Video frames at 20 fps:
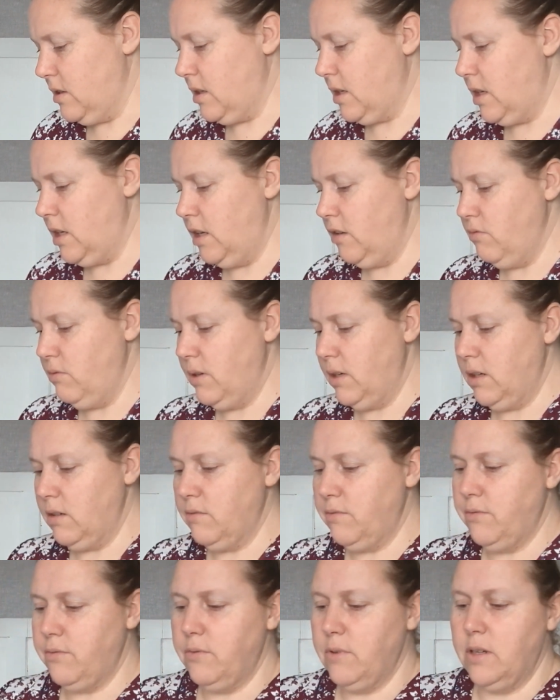key
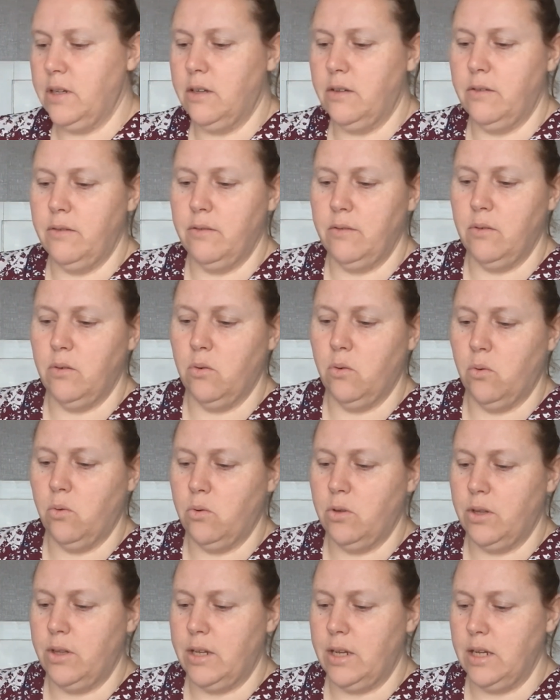ring for all
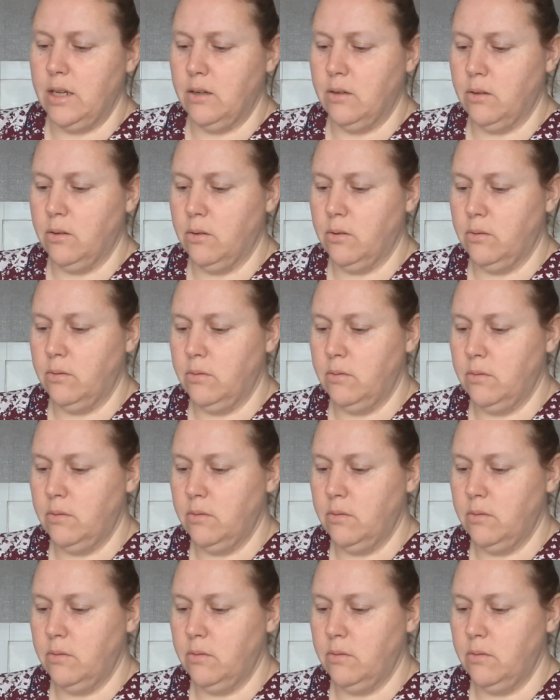the little